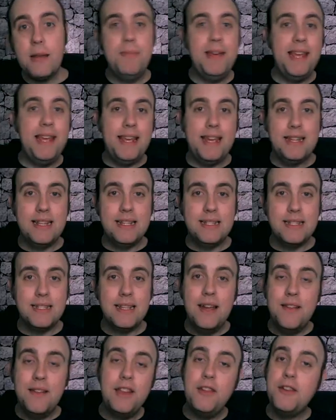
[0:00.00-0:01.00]
beacons
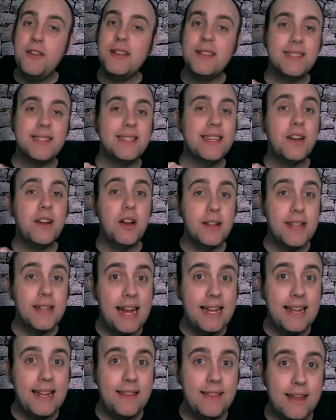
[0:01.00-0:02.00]
that you could stick on
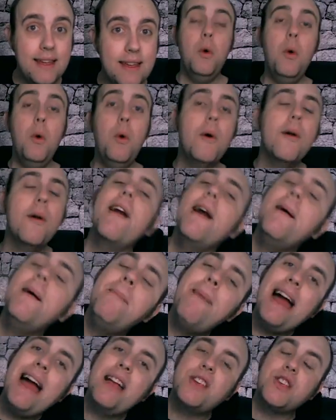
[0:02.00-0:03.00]
anything. Or
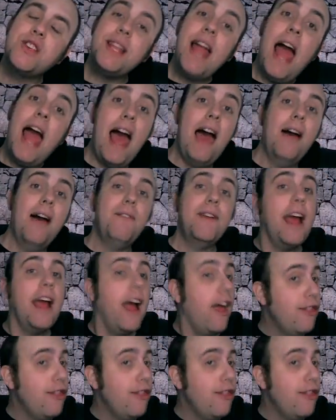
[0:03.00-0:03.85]
imagine having a